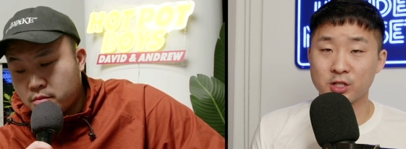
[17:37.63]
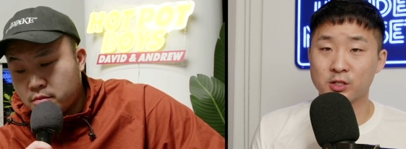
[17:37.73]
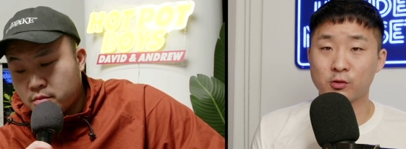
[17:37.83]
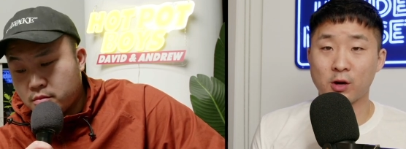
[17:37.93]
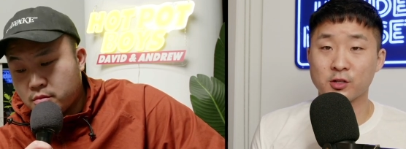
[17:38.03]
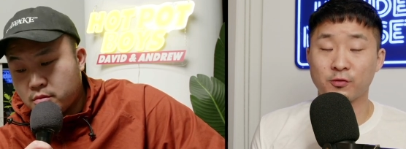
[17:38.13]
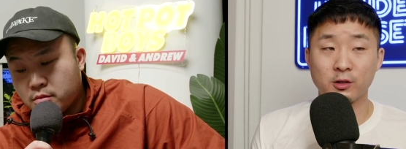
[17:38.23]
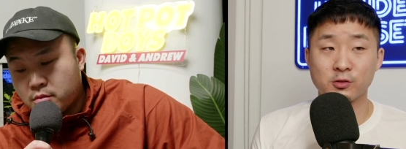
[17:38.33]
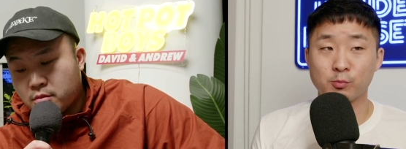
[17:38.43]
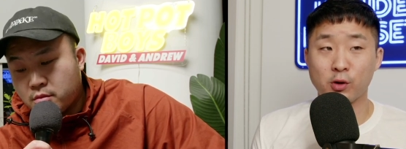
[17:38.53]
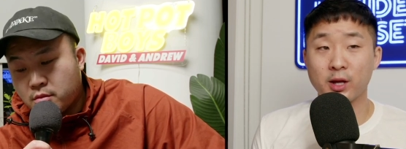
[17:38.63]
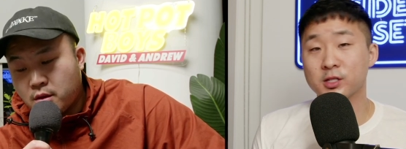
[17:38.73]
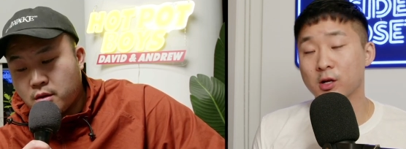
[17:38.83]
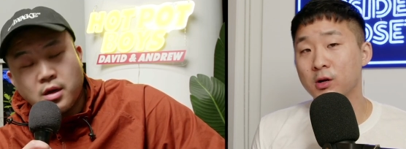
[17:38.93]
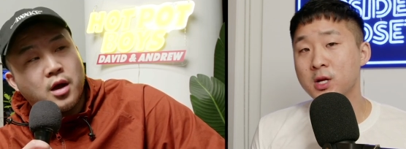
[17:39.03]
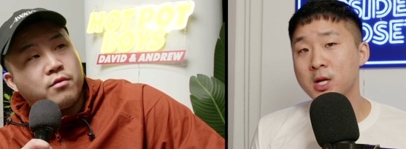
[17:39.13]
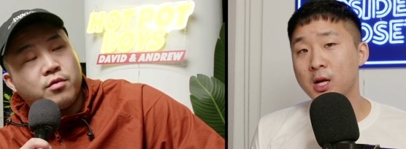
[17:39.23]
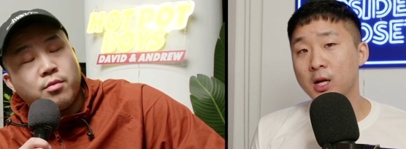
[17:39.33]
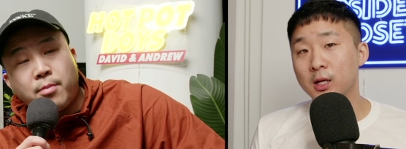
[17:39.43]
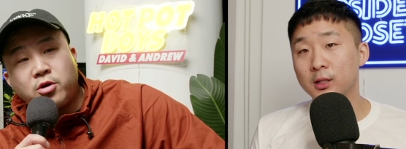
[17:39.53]
Speaker 1: just cross our fingers and pray. So,
Speaker 2: and
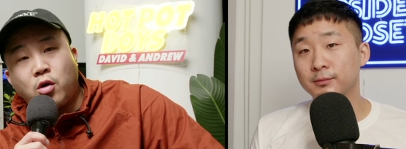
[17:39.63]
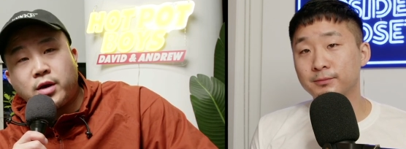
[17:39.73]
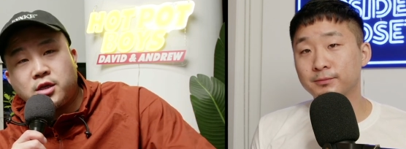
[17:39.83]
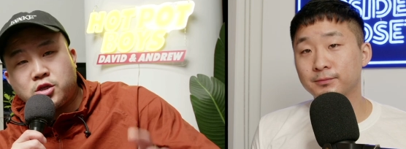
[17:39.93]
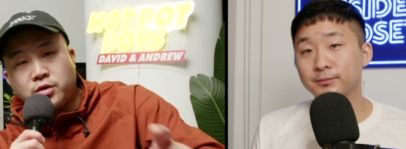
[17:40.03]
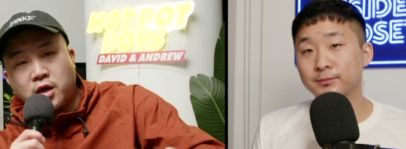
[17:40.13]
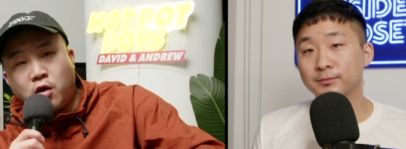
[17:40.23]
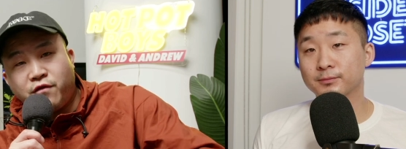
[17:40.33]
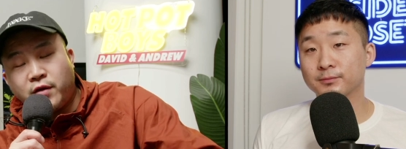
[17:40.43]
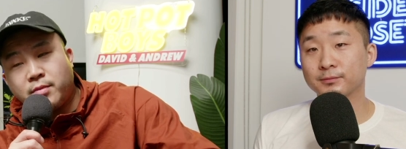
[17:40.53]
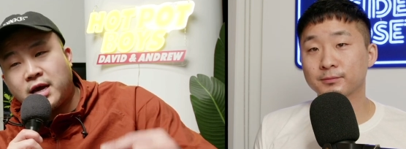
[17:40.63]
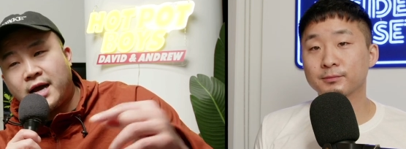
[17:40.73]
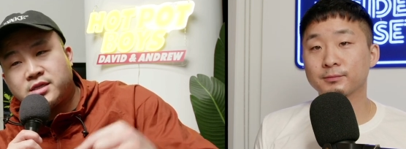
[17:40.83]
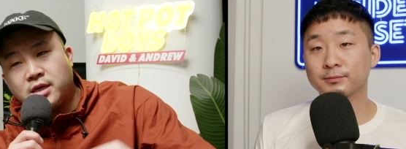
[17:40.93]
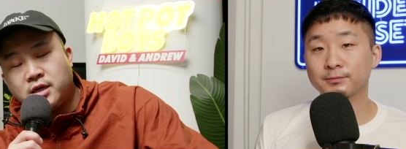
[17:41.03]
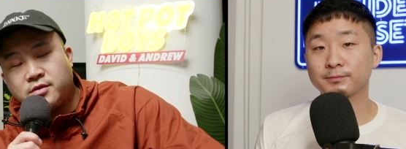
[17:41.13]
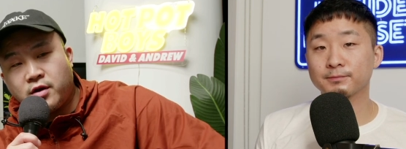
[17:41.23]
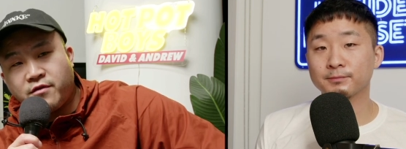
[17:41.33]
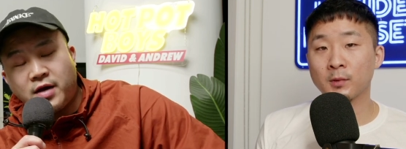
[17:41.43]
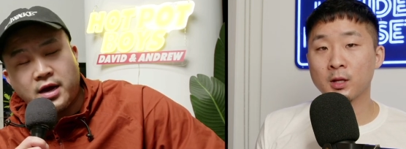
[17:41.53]
remember, donate to the GoFundMe, guys. It is
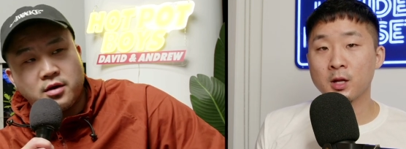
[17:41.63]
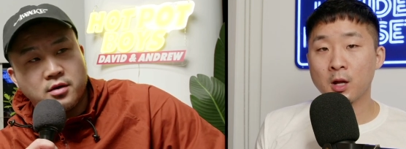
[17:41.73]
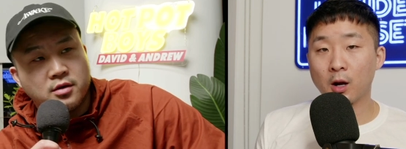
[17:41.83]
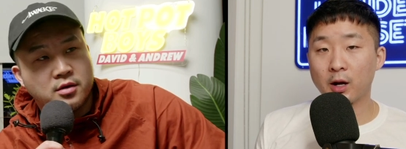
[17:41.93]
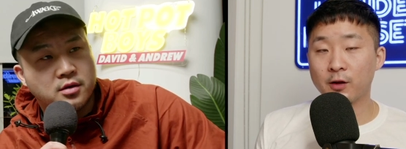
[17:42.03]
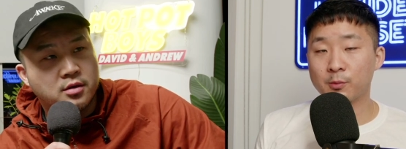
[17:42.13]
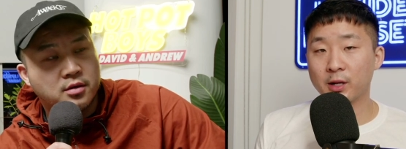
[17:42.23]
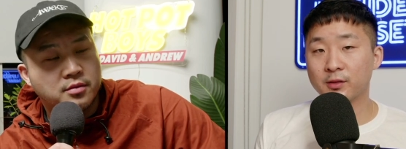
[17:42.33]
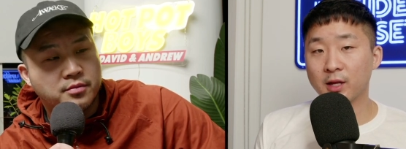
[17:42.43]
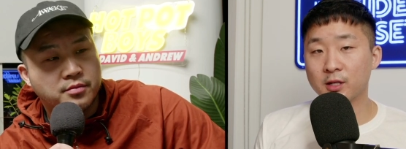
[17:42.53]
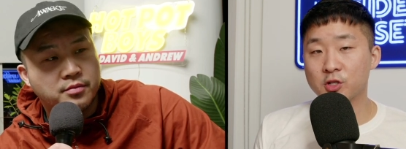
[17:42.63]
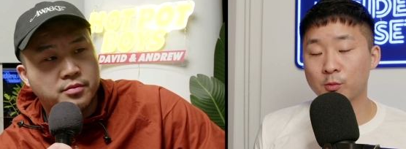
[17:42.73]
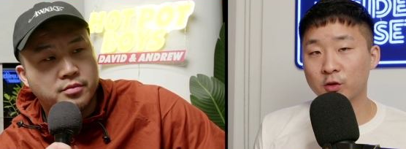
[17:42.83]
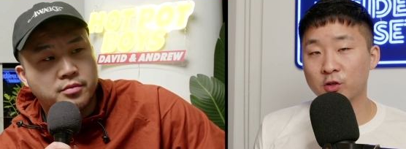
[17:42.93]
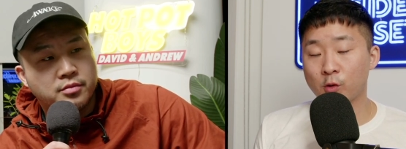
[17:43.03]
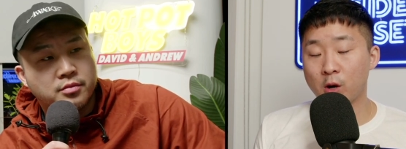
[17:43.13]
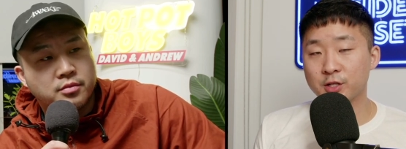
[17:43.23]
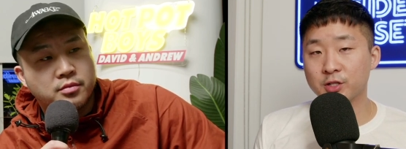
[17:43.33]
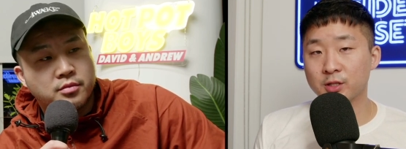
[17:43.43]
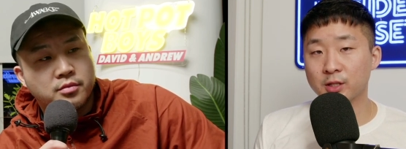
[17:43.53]
verified.
Speaker 1: All right, everybody. Thank you so much for
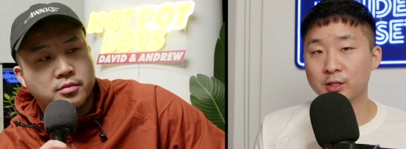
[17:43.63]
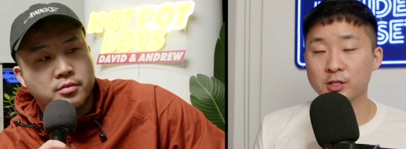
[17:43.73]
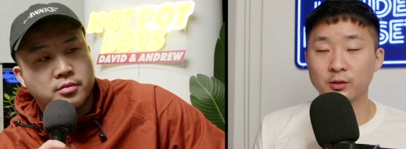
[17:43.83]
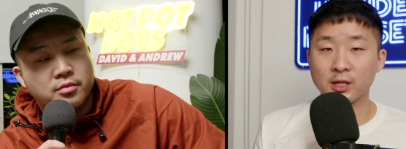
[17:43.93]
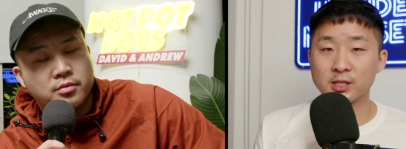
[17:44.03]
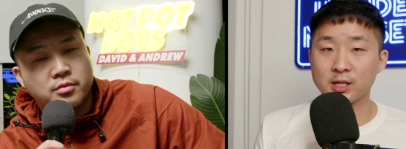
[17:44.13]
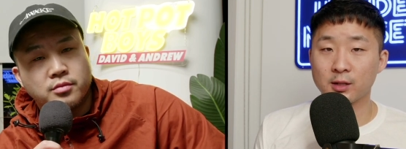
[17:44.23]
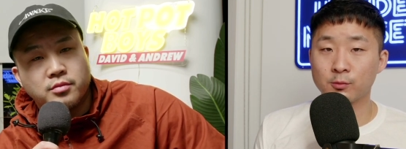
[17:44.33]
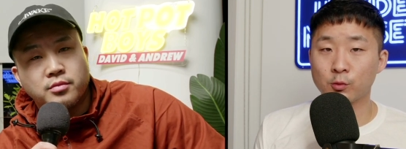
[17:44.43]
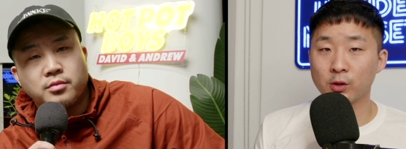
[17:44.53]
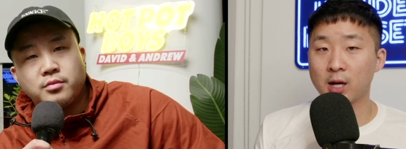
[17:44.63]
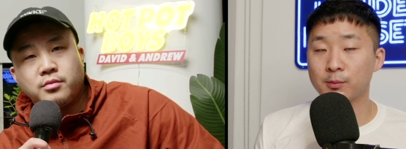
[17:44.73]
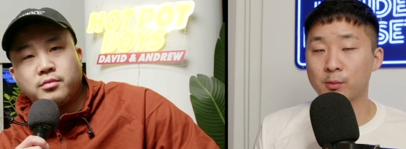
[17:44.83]
watching. And until next time, we're the Hot Pot